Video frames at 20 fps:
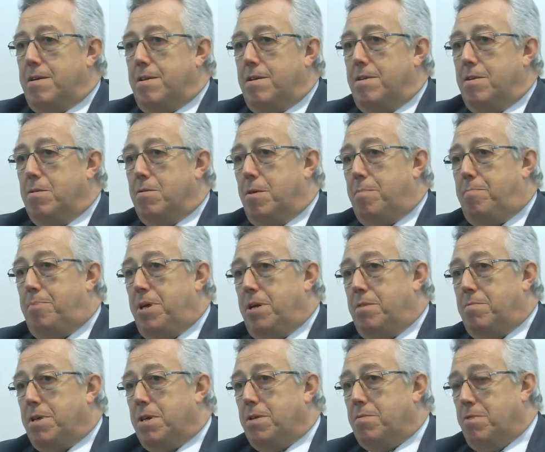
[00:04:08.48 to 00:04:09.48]
no
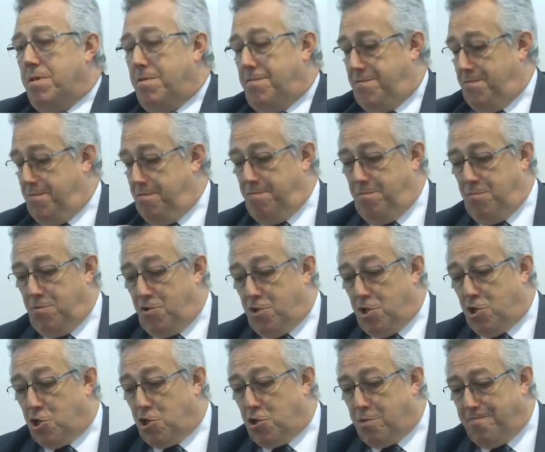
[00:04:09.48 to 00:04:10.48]
appearing with
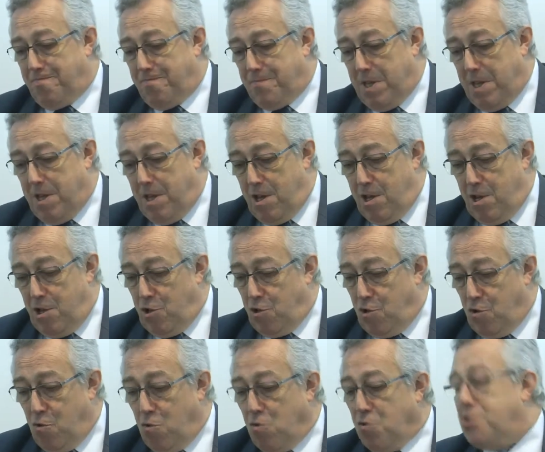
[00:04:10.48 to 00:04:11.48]
such
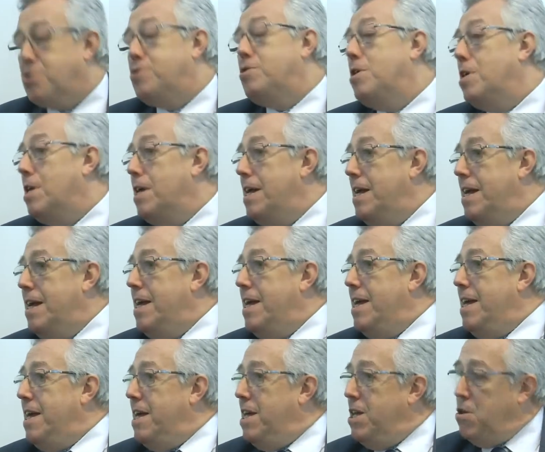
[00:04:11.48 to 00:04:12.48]
tools,
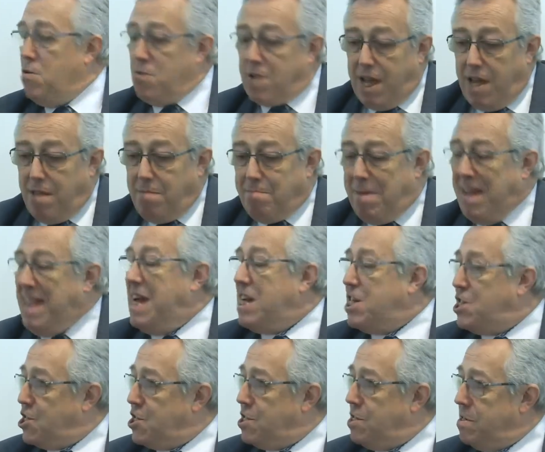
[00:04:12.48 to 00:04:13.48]
you can
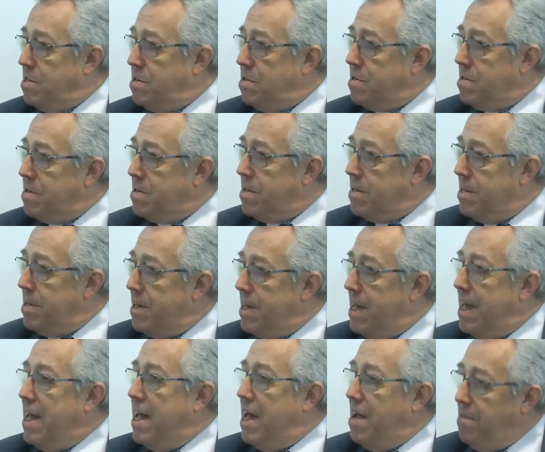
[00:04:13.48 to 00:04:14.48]
manage
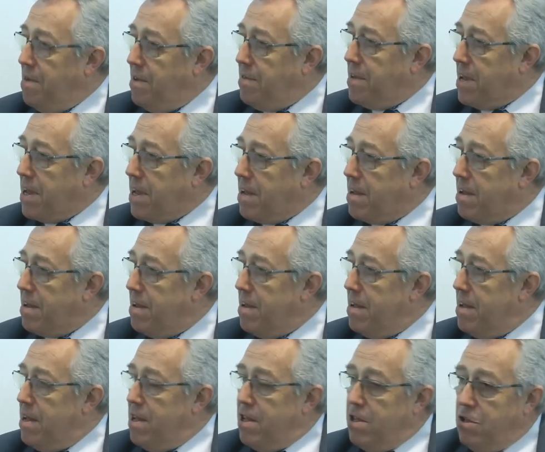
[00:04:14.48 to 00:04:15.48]
everything.
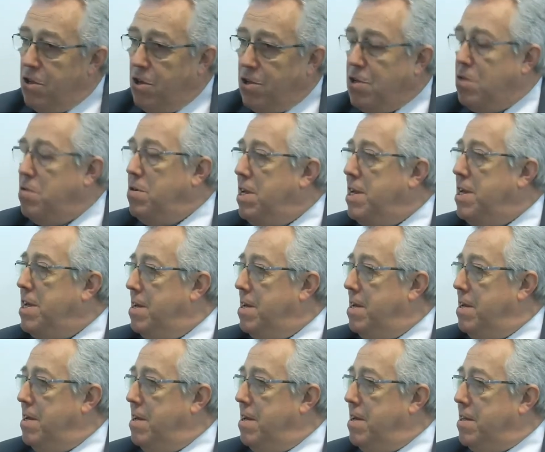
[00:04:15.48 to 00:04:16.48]
Yeah. Not only
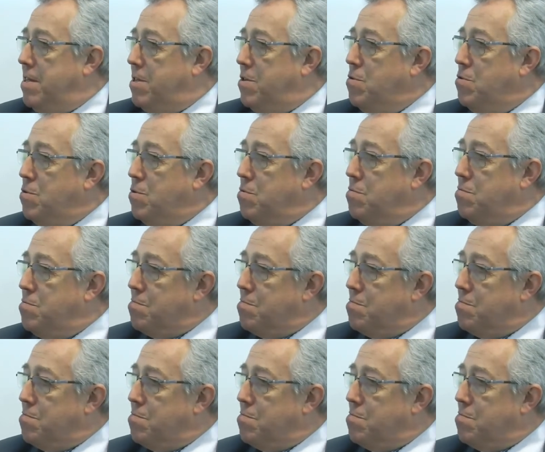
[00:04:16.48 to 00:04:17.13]
to